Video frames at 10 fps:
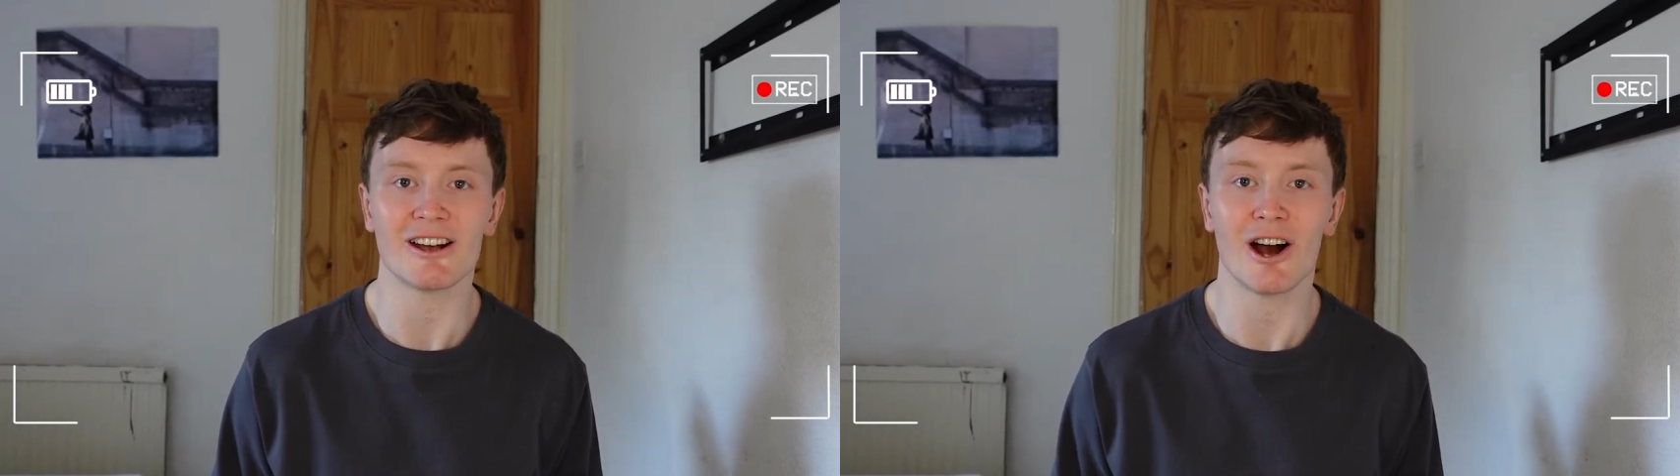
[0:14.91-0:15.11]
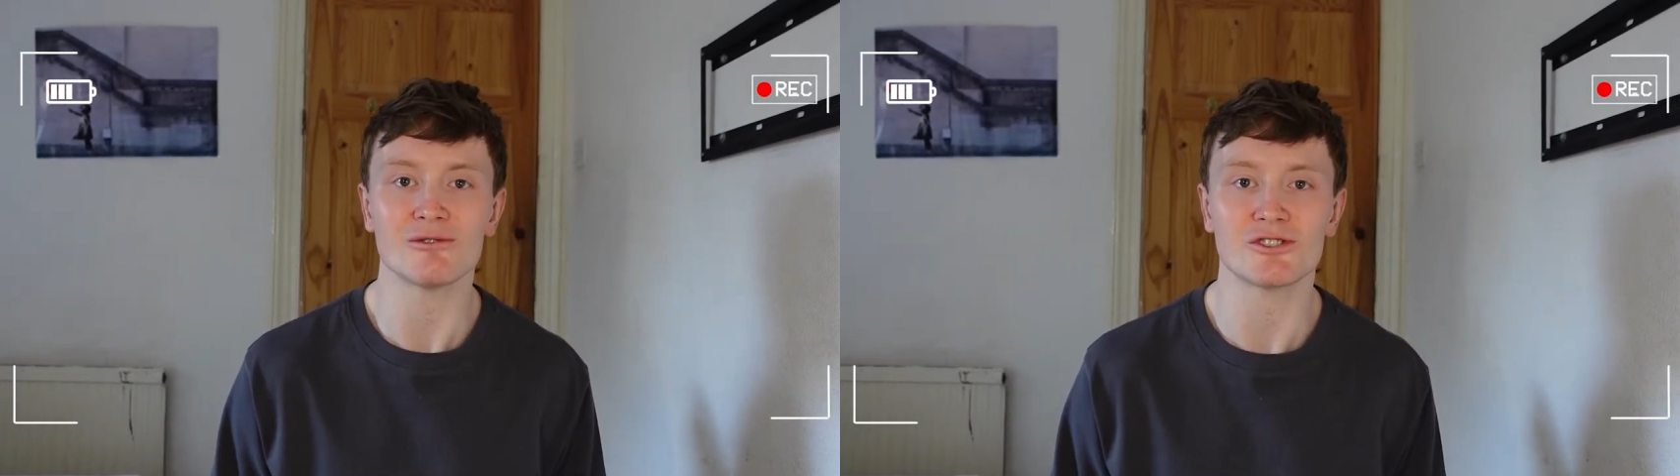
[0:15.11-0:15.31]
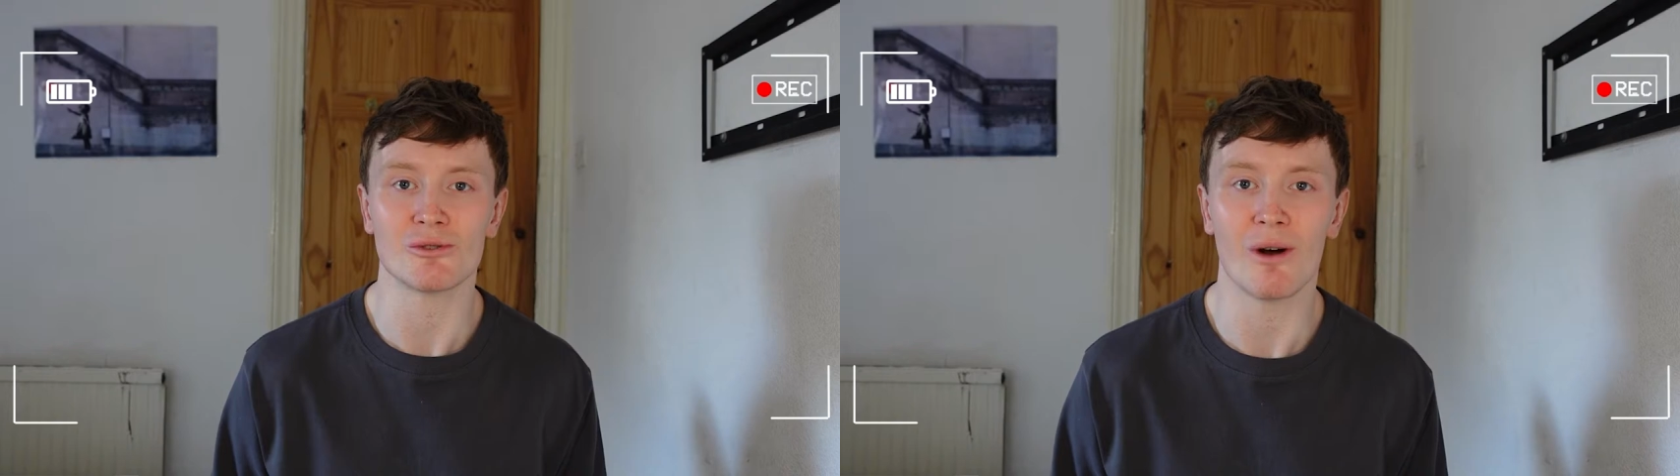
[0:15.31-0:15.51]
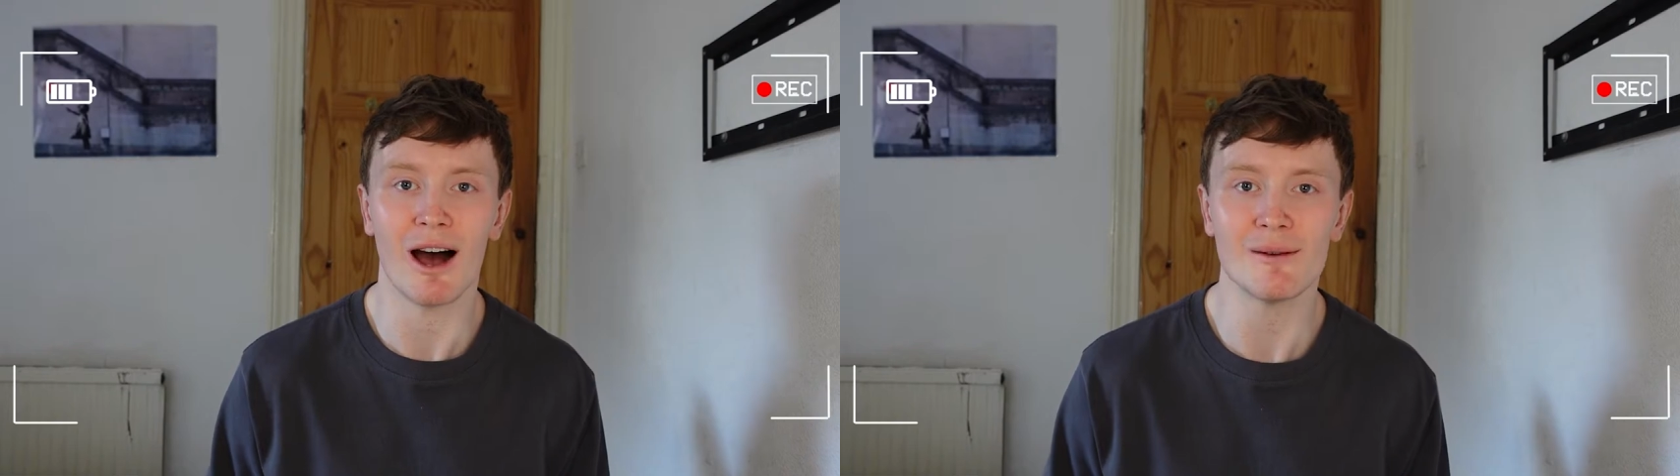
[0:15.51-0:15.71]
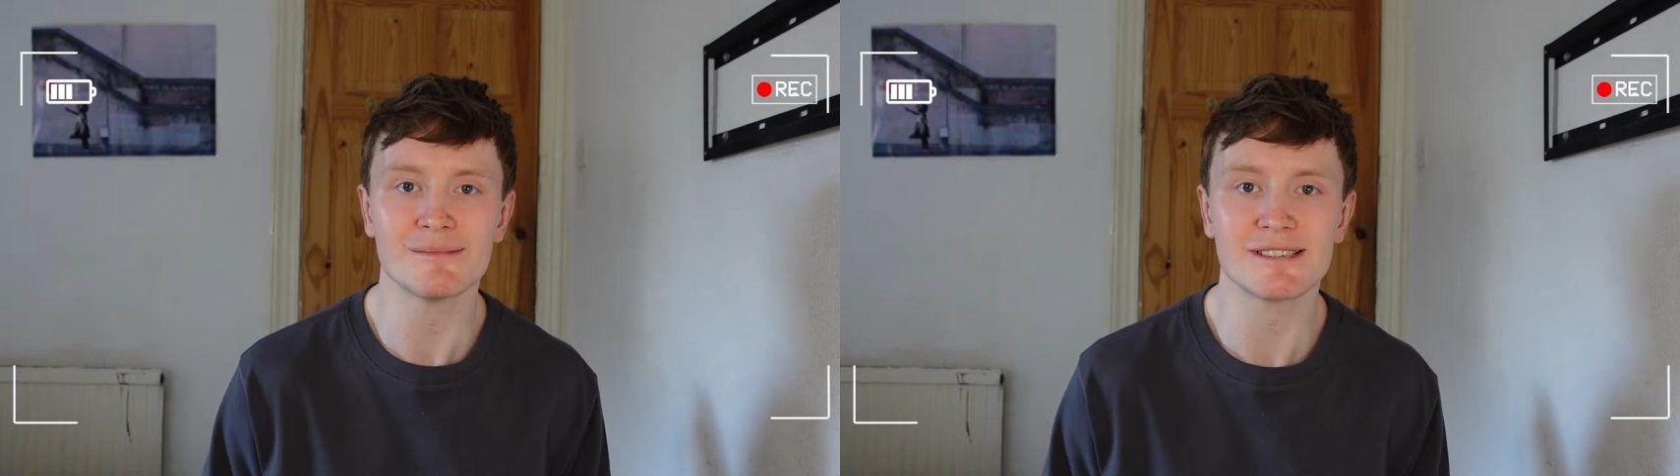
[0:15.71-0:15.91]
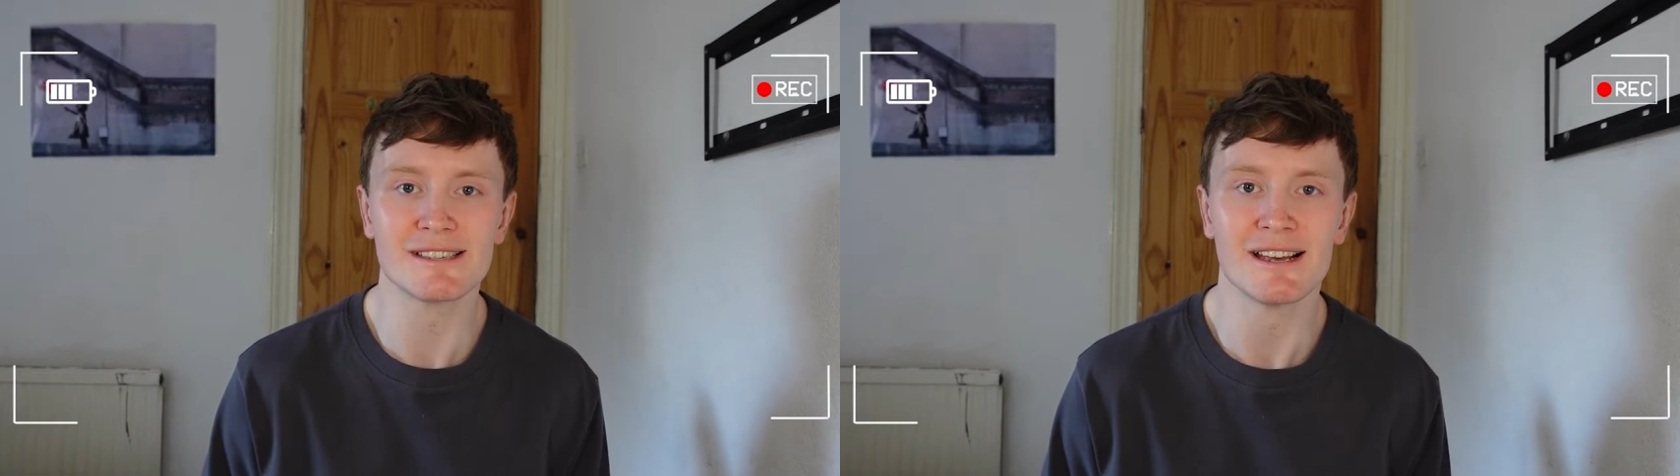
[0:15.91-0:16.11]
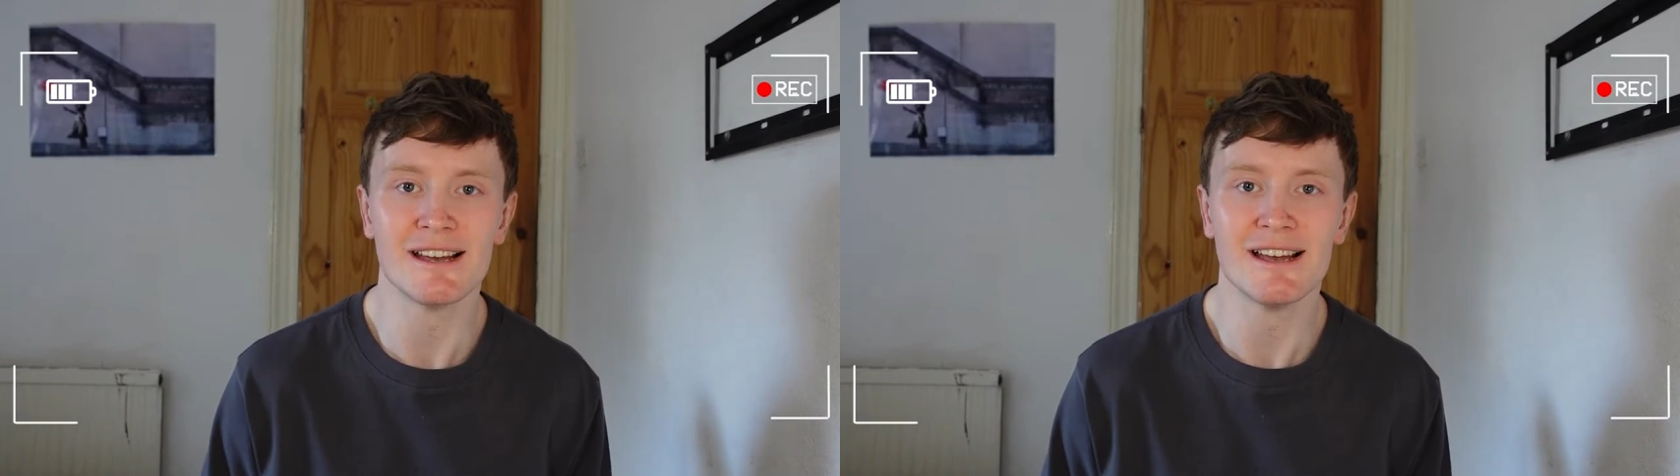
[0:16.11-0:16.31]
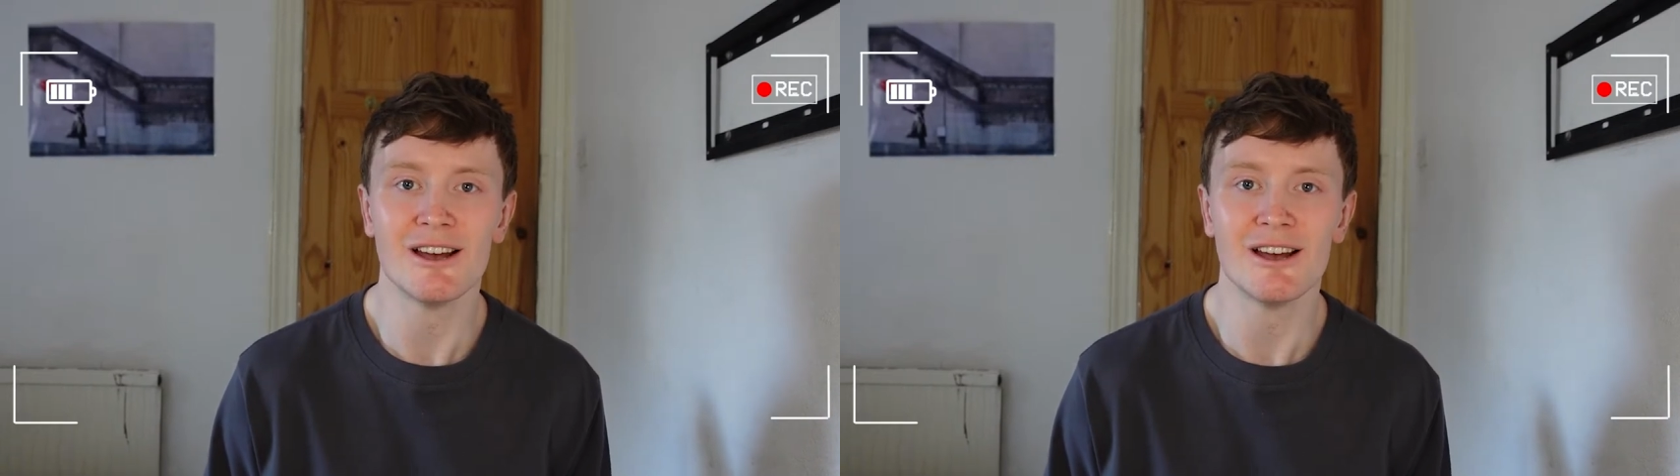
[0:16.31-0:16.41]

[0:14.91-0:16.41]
cultural hubs,